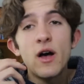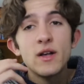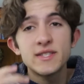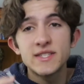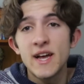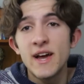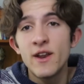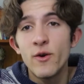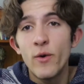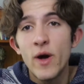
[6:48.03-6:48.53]
I'll
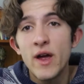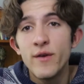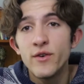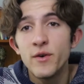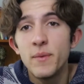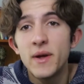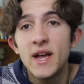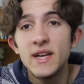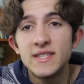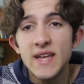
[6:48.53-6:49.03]
sign a
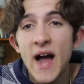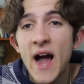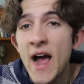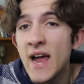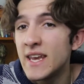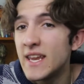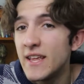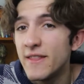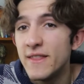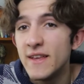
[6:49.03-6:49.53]
waiver because
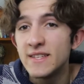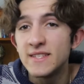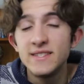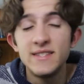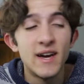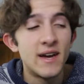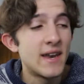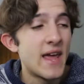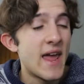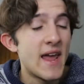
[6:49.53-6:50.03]
I need this
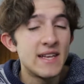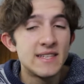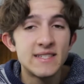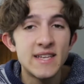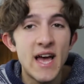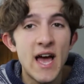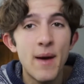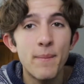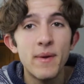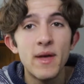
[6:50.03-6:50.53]
done
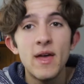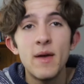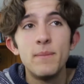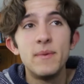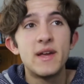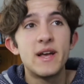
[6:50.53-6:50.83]
ASAP,